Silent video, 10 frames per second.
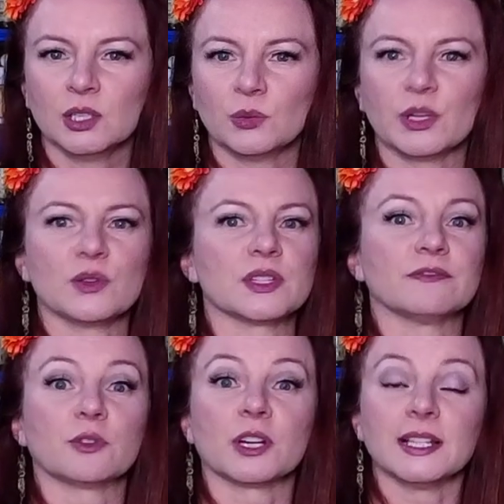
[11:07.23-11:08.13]
We use it
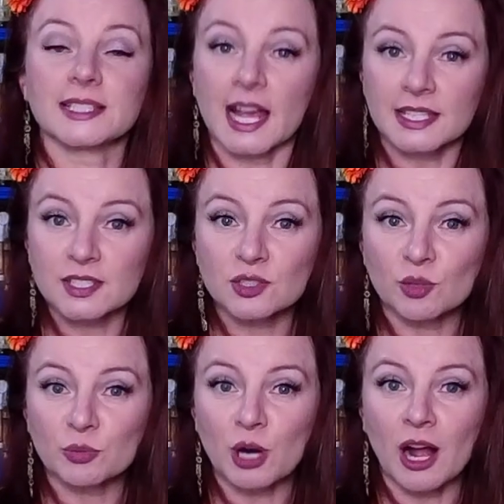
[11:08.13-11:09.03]
for intestinal
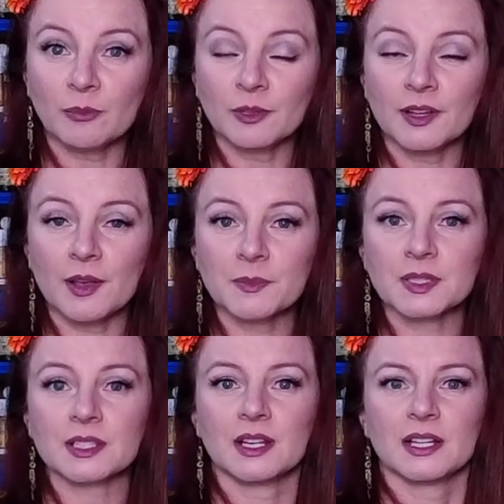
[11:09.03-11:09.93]

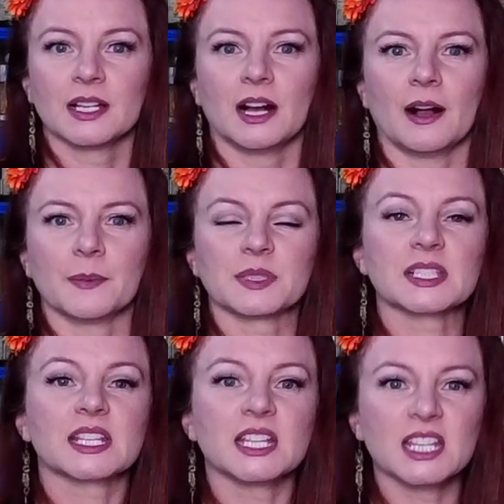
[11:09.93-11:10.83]
problems,
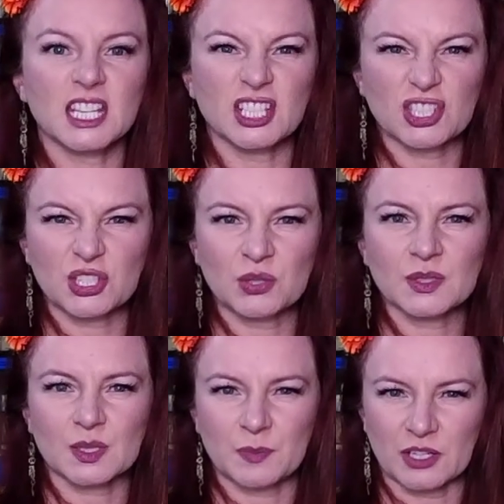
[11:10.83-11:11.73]
skin issues,
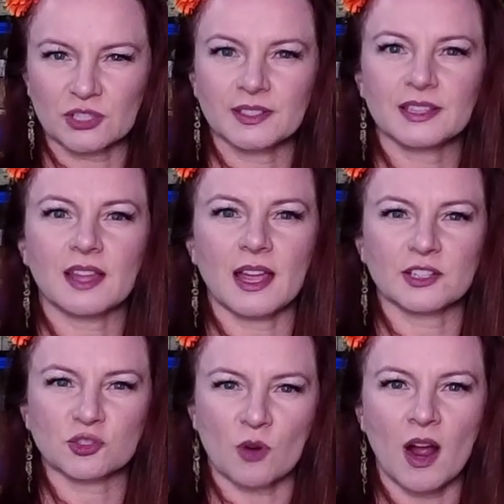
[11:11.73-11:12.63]
especially like
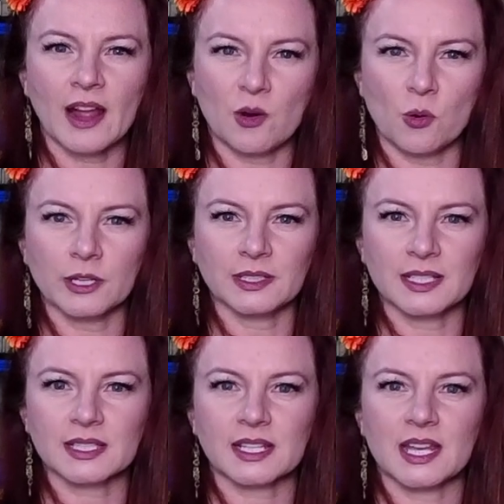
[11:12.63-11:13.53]
dry, oily
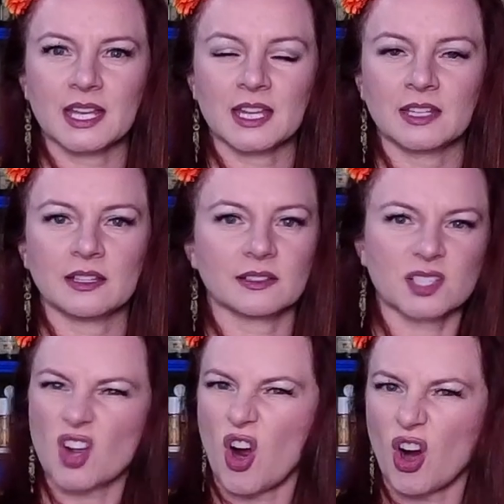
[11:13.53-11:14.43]
skin,
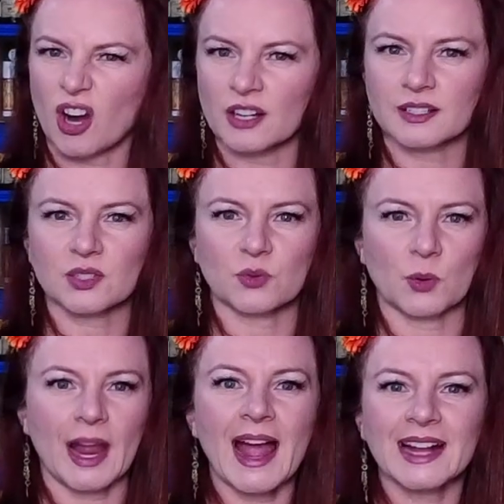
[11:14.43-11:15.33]
scars, or
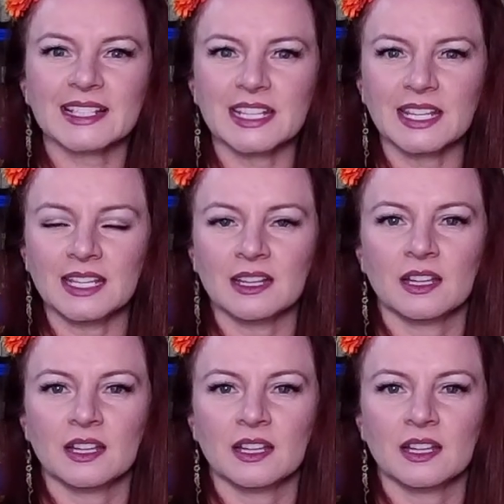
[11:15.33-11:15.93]
acne,